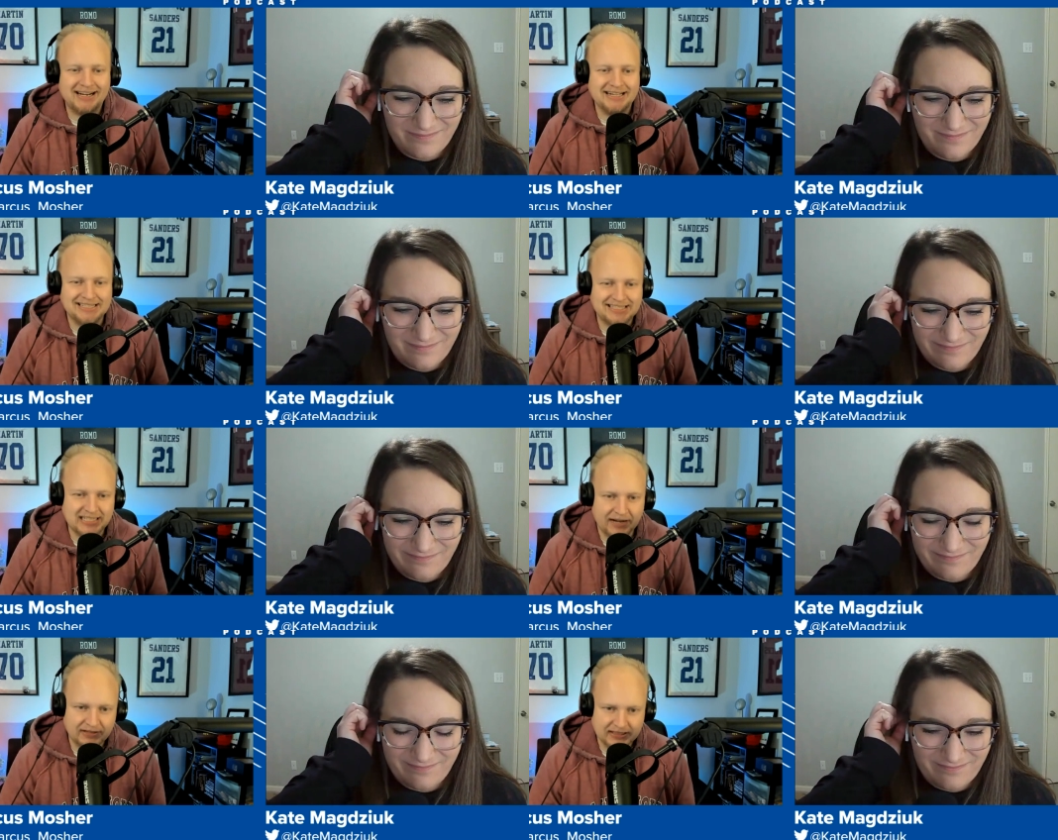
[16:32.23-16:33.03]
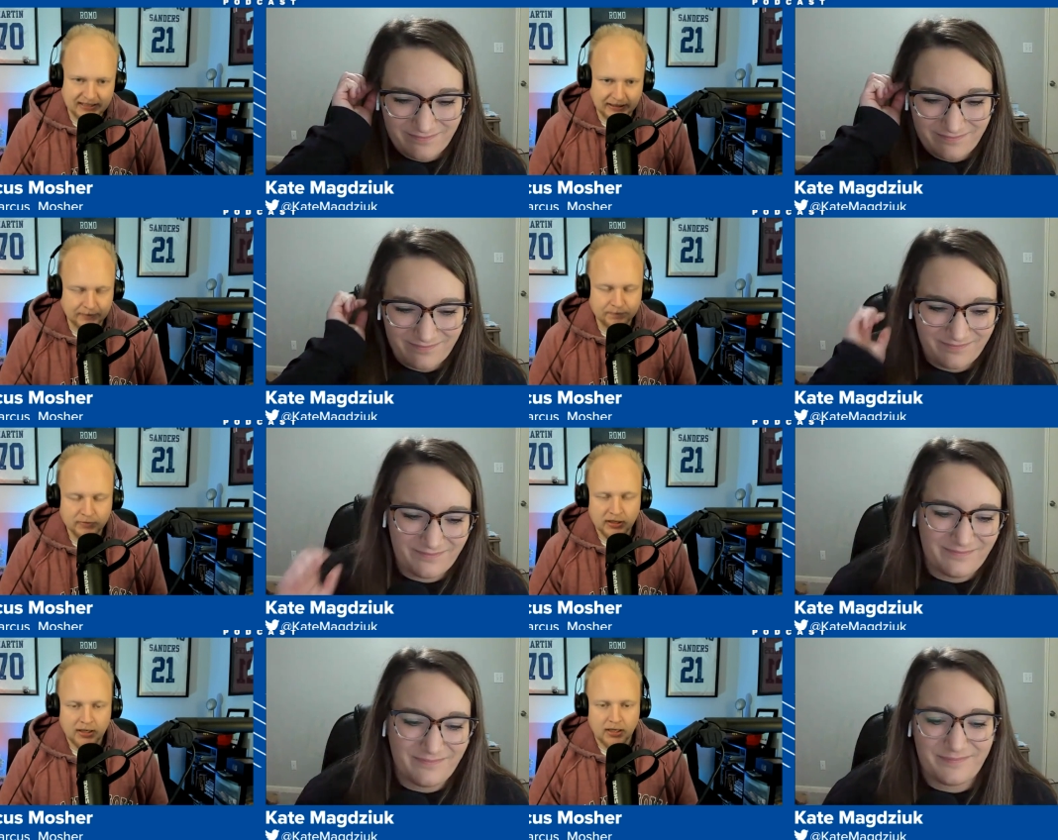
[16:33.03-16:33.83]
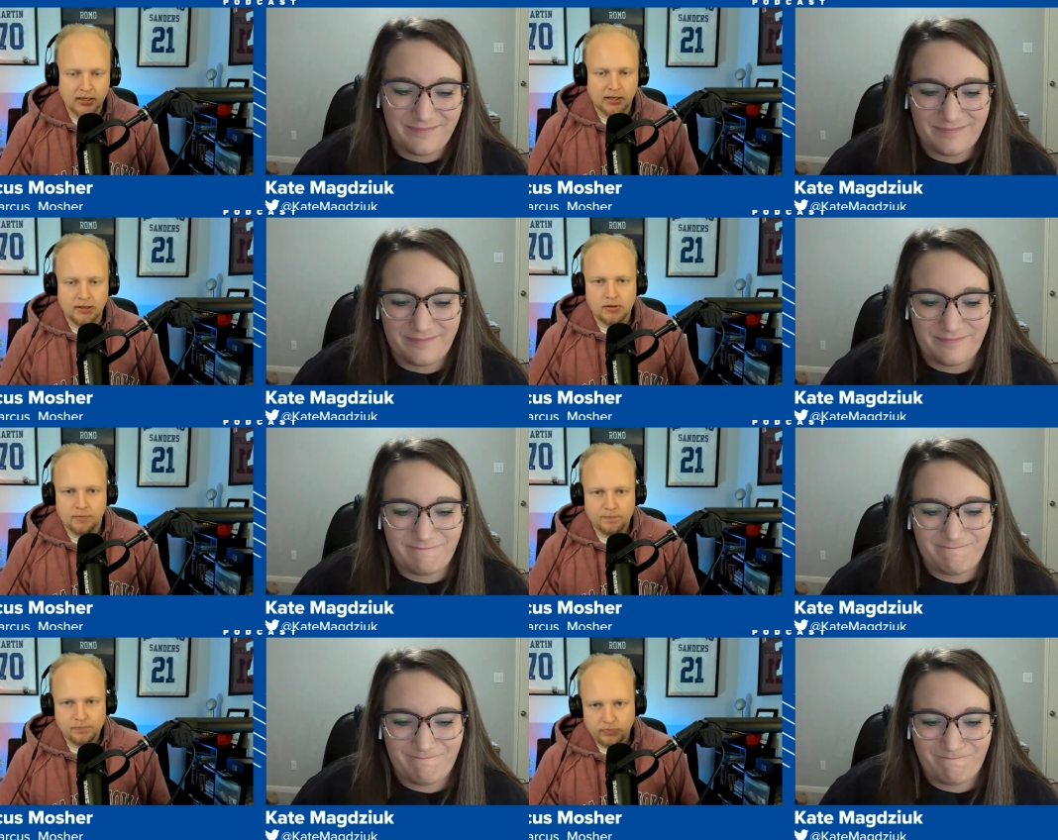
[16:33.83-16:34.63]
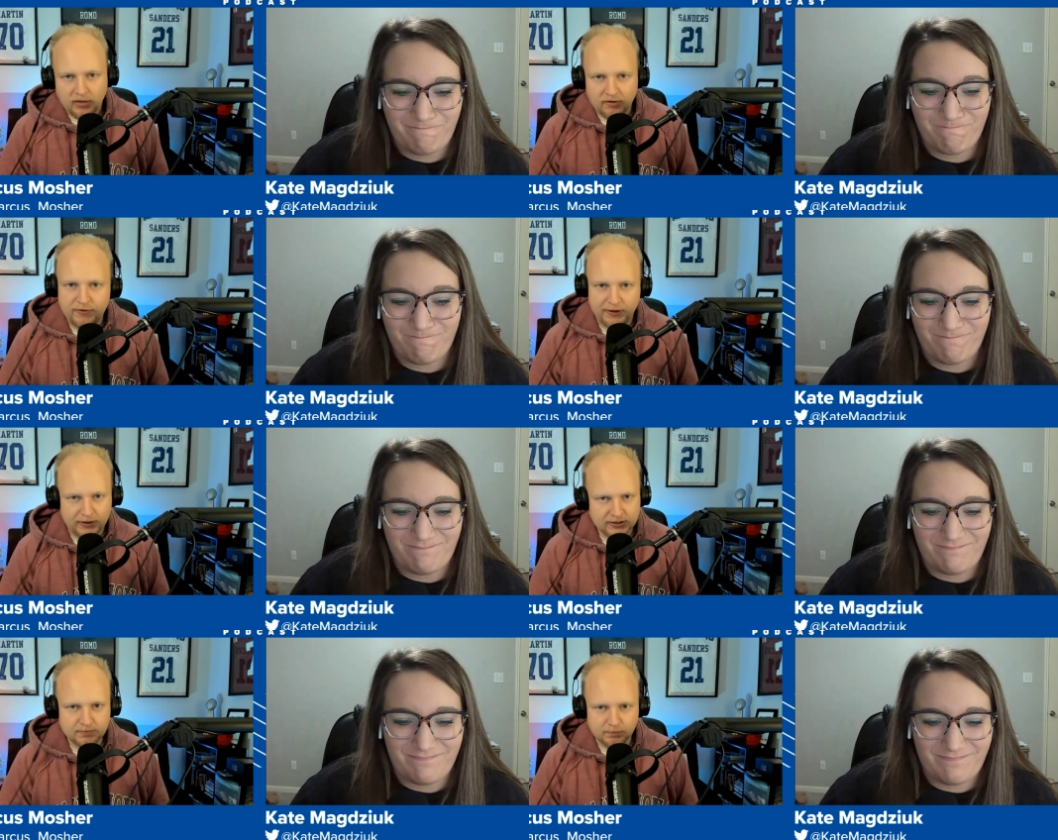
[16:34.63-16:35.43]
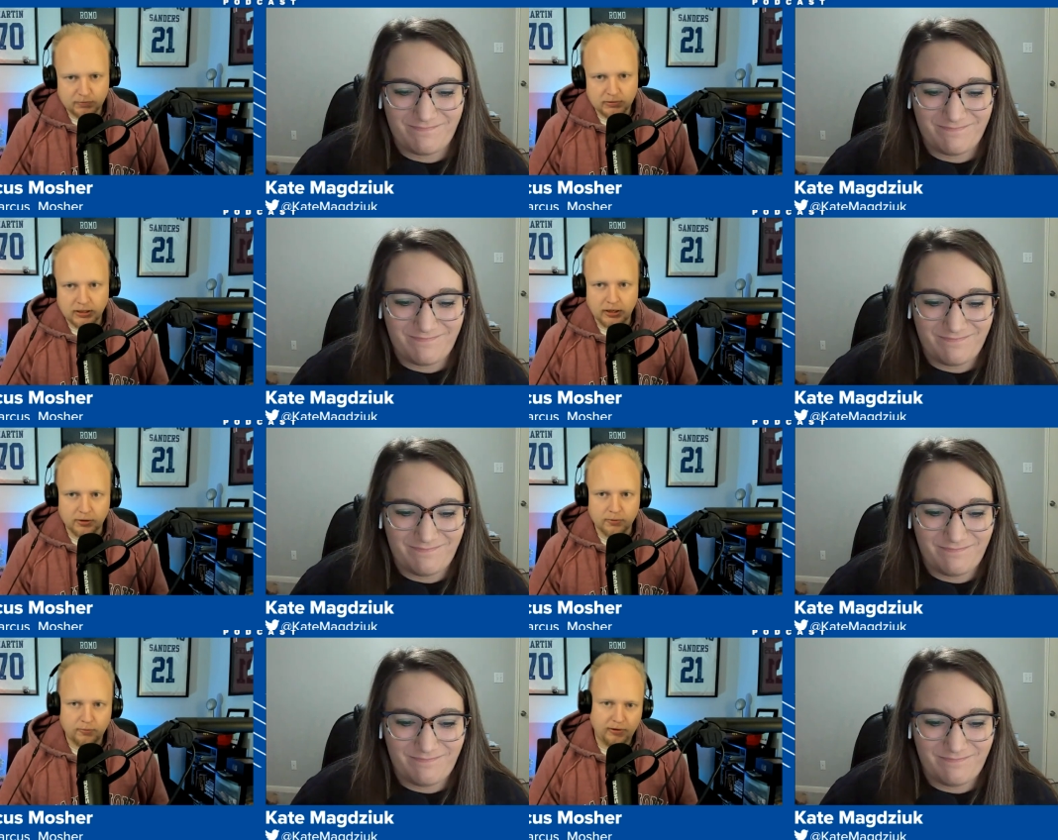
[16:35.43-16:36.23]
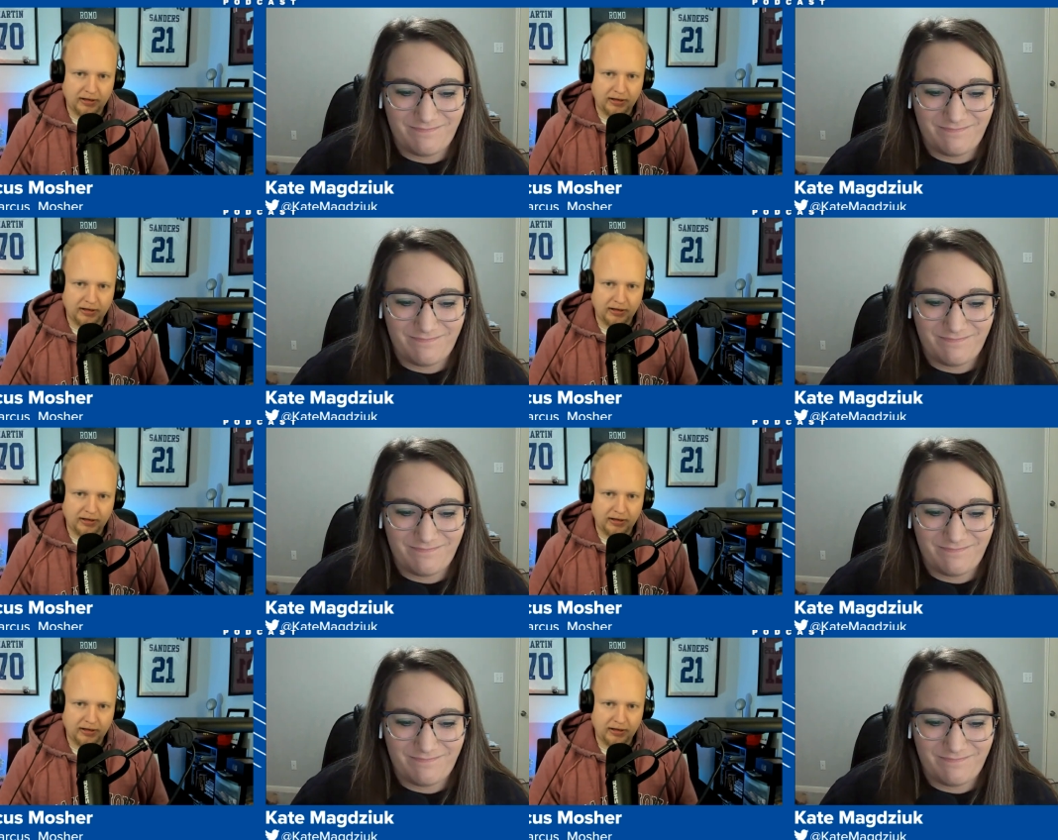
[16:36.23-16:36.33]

Speaker 1: end 17. Feels low, right?